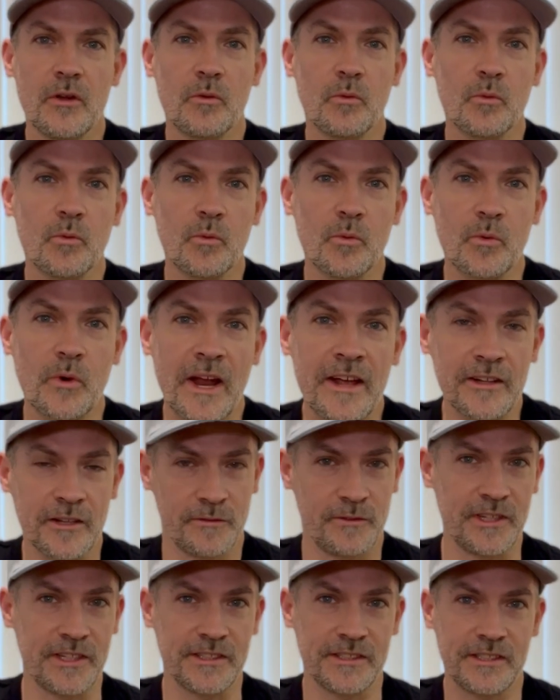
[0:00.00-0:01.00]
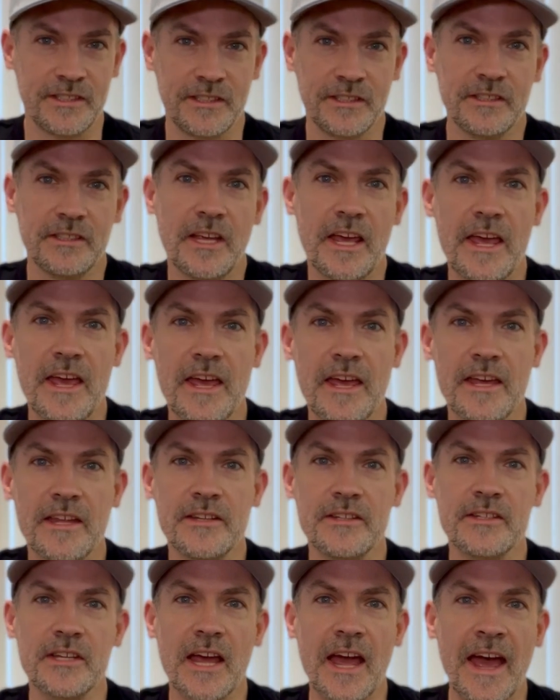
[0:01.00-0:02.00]
relevant
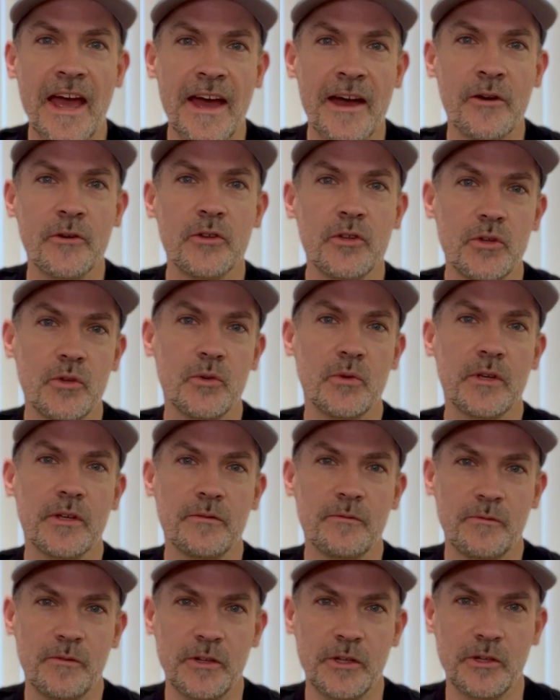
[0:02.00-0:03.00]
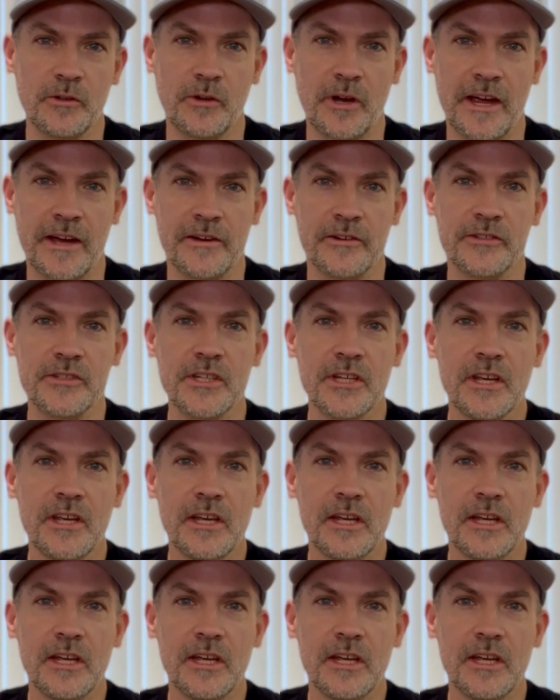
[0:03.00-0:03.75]
and how you can figure out